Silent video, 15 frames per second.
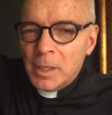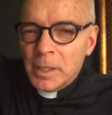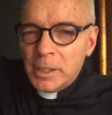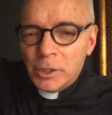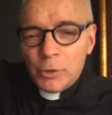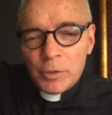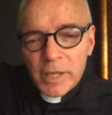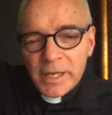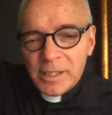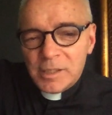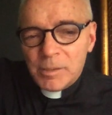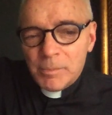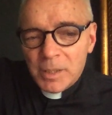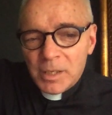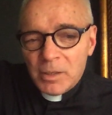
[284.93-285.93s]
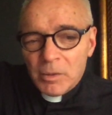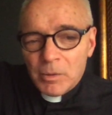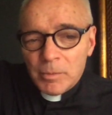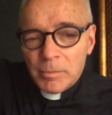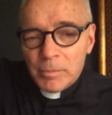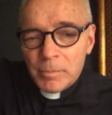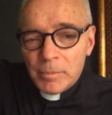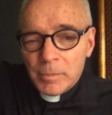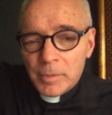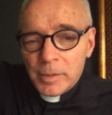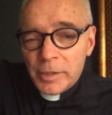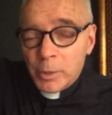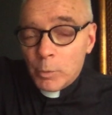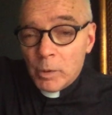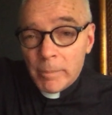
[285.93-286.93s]
Like DeMille,
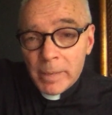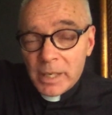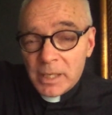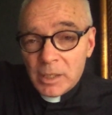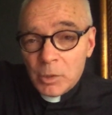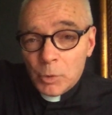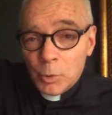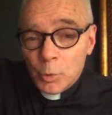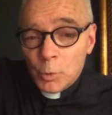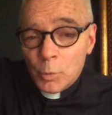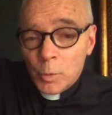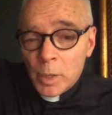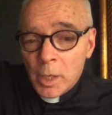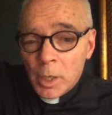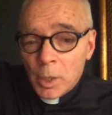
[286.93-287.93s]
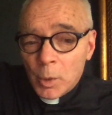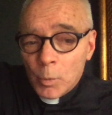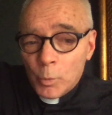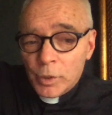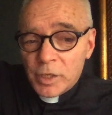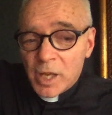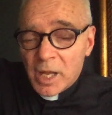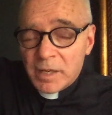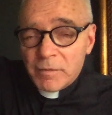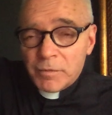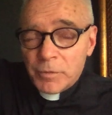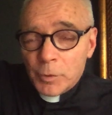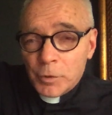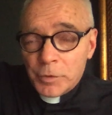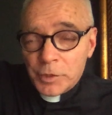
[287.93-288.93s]
there were many who would not have
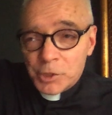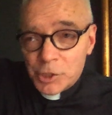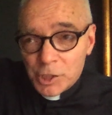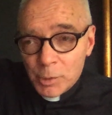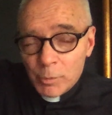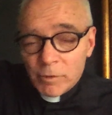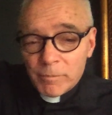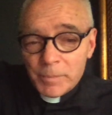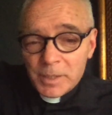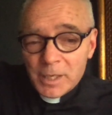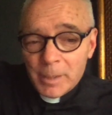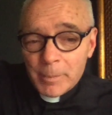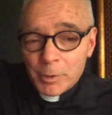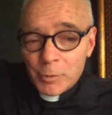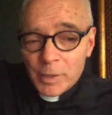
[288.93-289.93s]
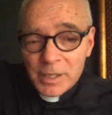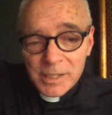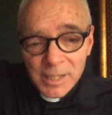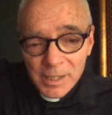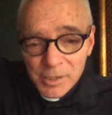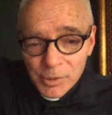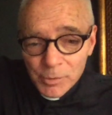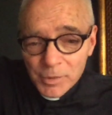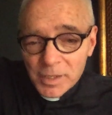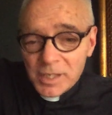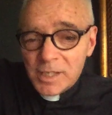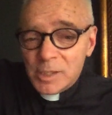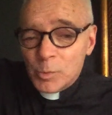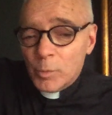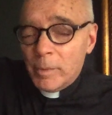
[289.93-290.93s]
thought that she would have become a great dancer.
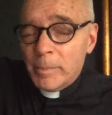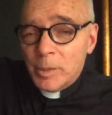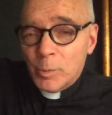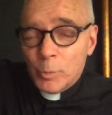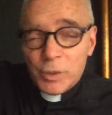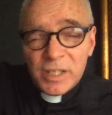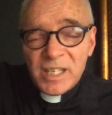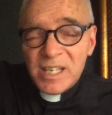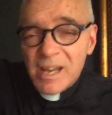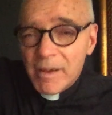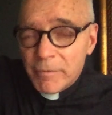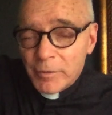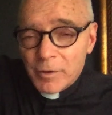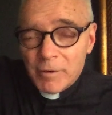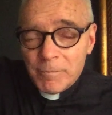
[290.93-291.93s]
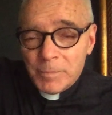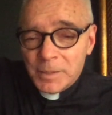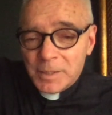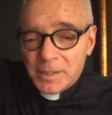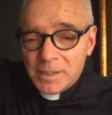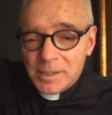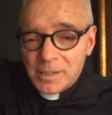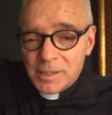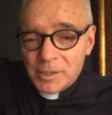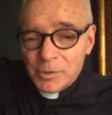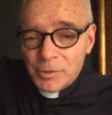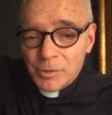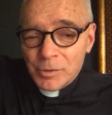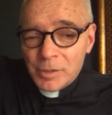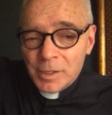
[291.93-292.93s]
These women would never have been
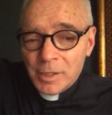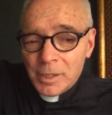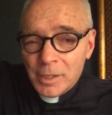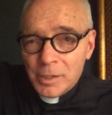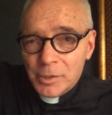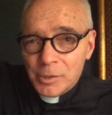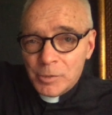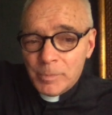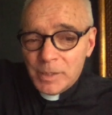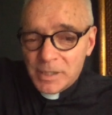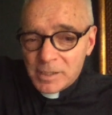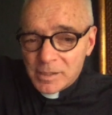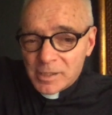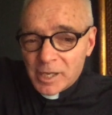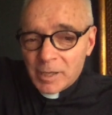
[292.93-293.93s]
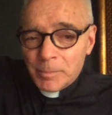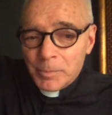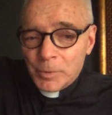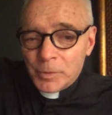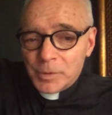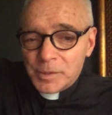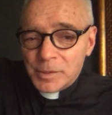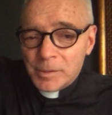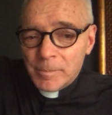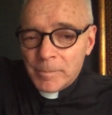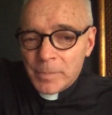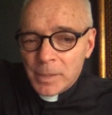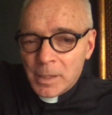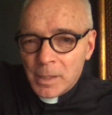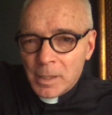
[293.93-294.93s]
considered to be disciples.
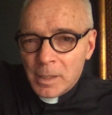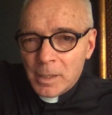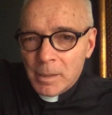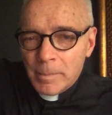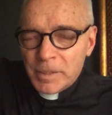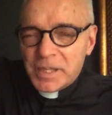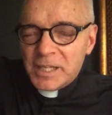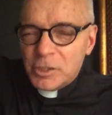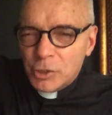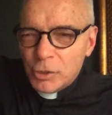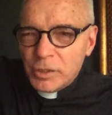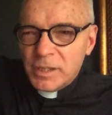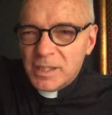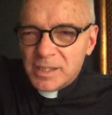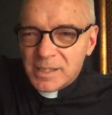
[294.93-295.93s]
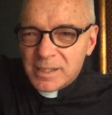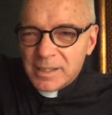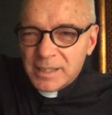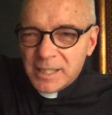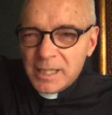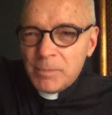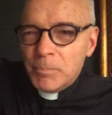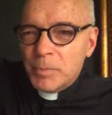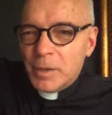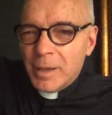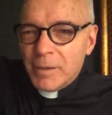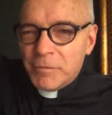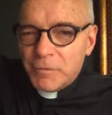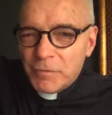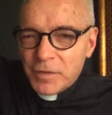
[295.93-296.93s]
But they took this leap
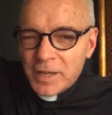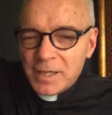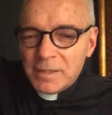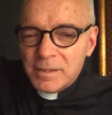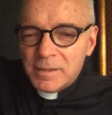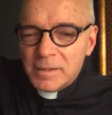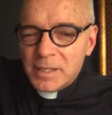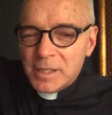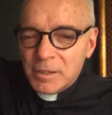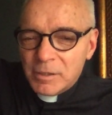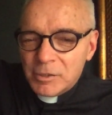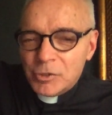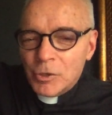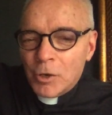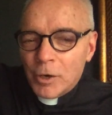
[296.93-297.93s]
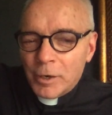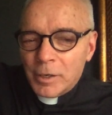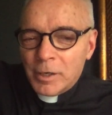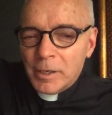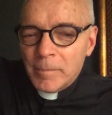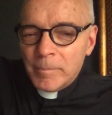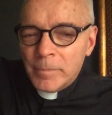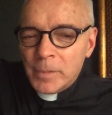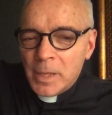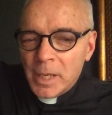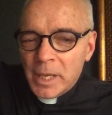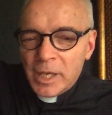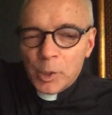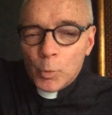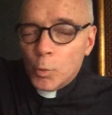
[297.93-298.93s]
of faith in the dark,
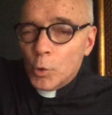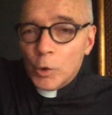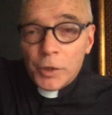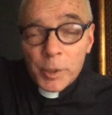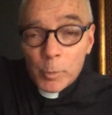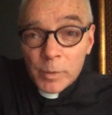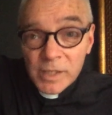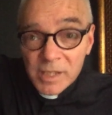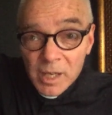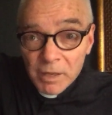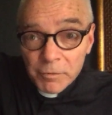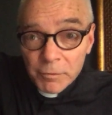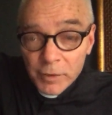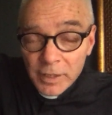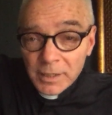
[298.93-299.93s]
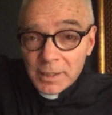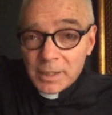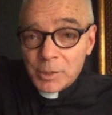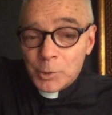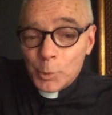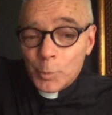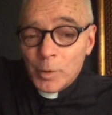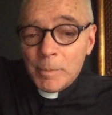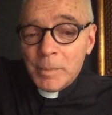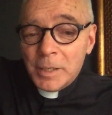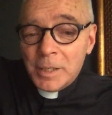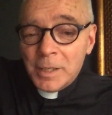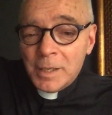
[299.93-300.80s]
in a world that was not friendly to women.